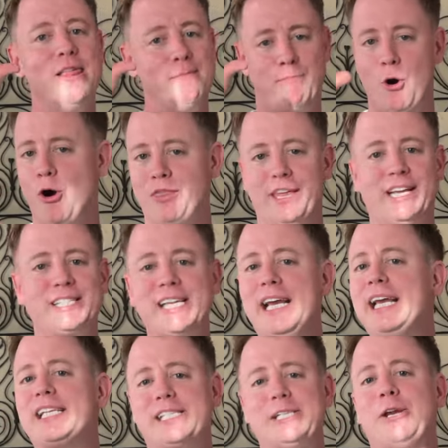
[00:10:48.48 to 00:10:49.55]
Poor Things
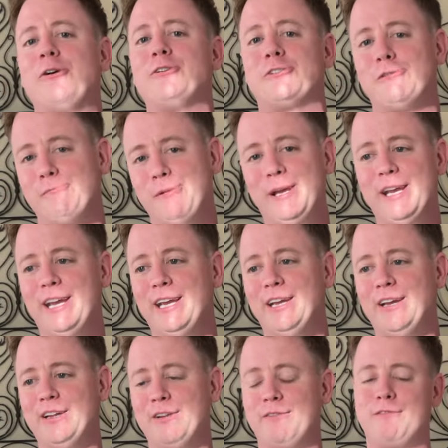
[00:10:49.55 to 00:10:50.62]
isn't going to
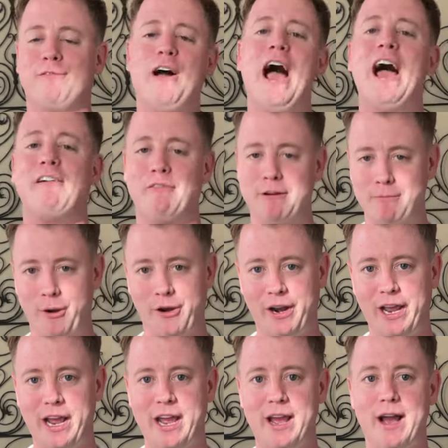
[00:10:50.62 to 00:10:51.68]
be for
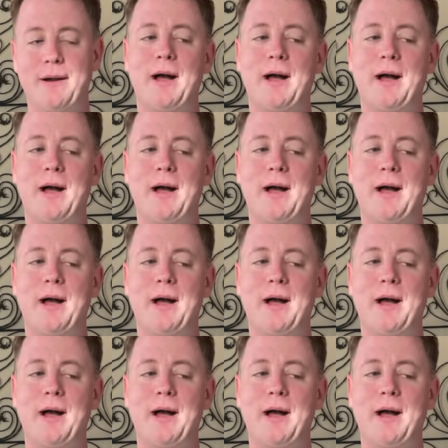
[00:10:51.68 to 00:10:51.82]
everybody.